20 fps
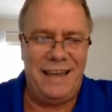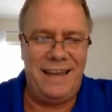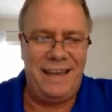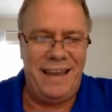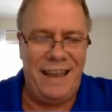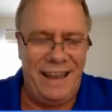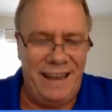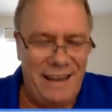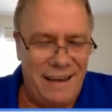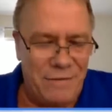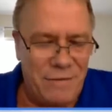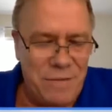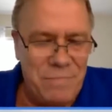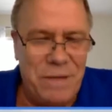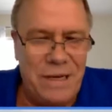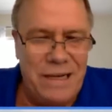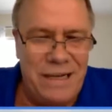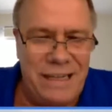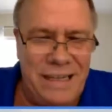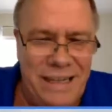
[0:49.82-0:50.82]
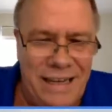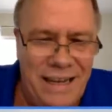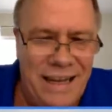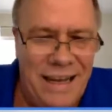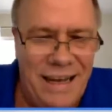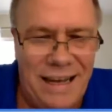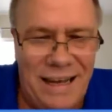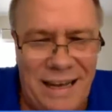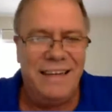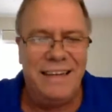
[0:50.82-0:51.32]
Hey everybody,
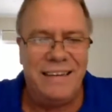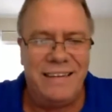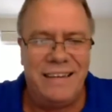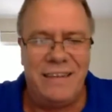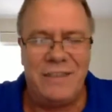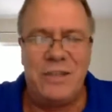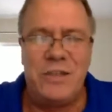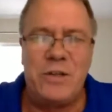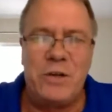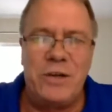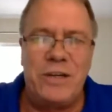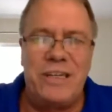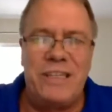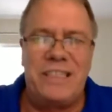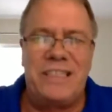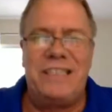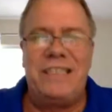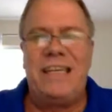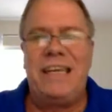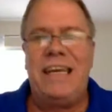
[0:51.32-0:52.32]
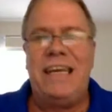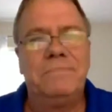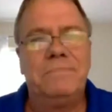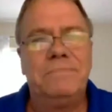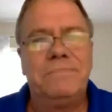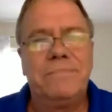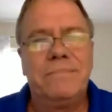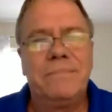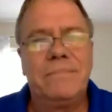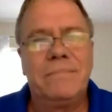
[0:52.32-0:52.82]
thanks for joining us today.
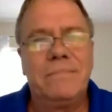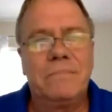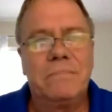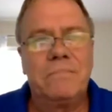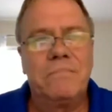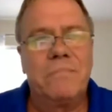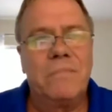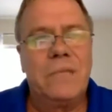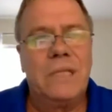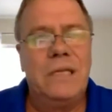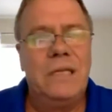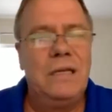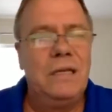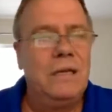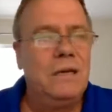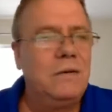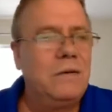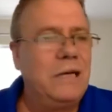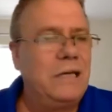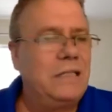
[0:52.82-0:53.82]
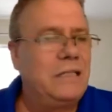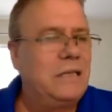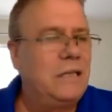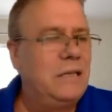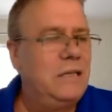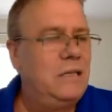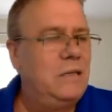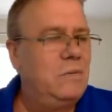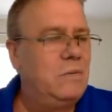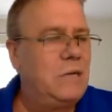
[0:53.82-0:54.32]
You know, I tell
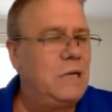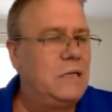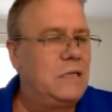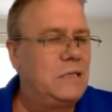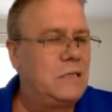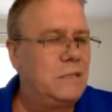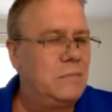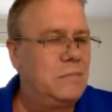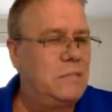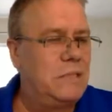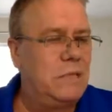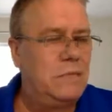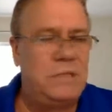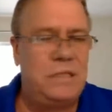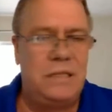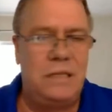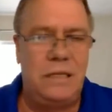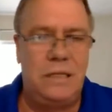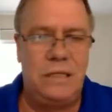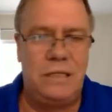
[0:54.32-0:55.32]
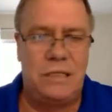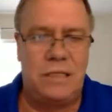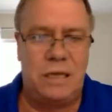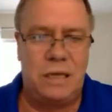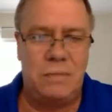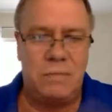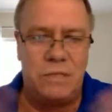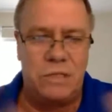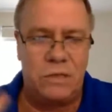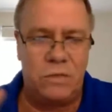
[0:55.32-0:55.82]
you what, sometimes things
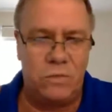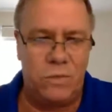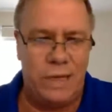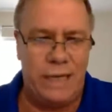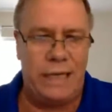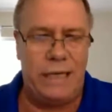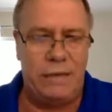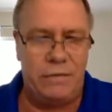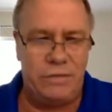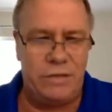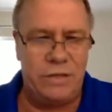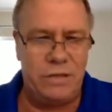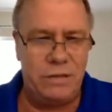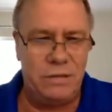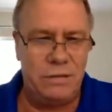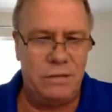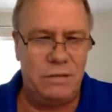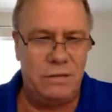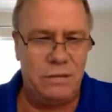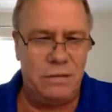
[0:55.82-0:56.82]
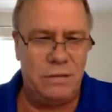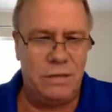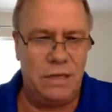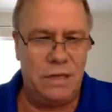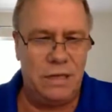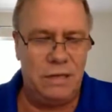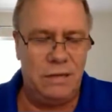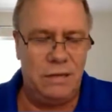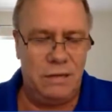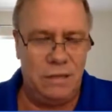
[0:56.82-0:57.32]
comes in waves,
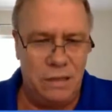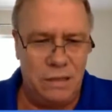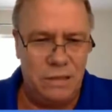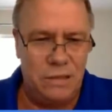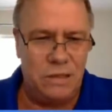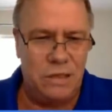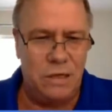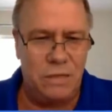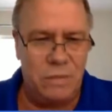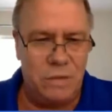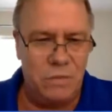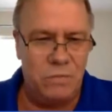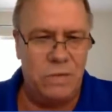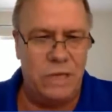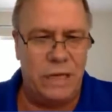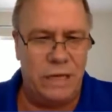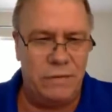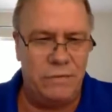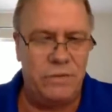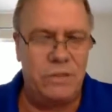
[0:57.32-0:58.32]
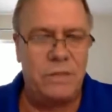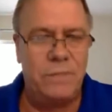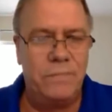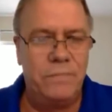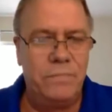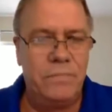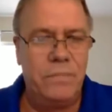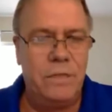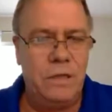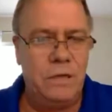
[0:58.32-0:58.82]
okay? Things come in waves.
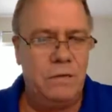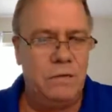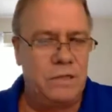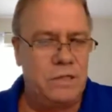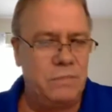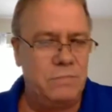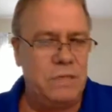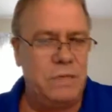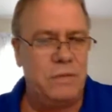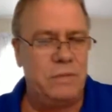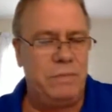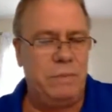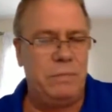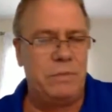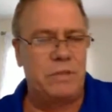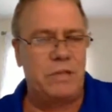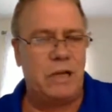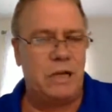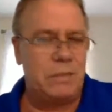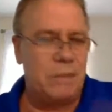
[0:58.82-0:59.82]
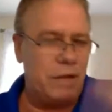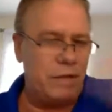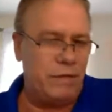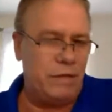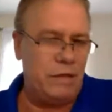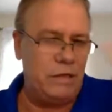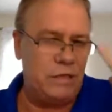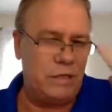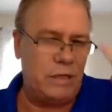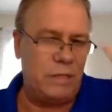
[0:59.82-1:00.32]
You know, sometimes people talk about
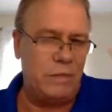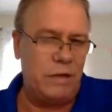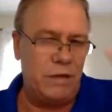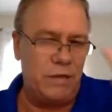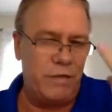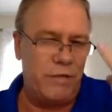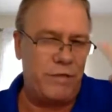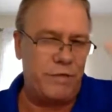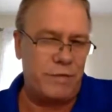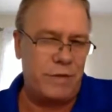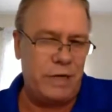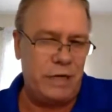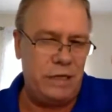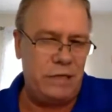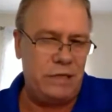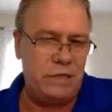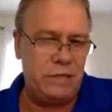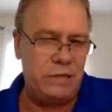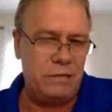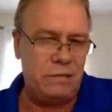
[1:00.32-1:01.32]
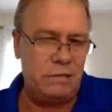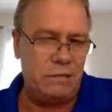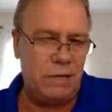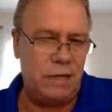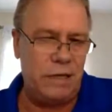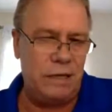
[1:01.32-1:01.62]
things coming in threes, right?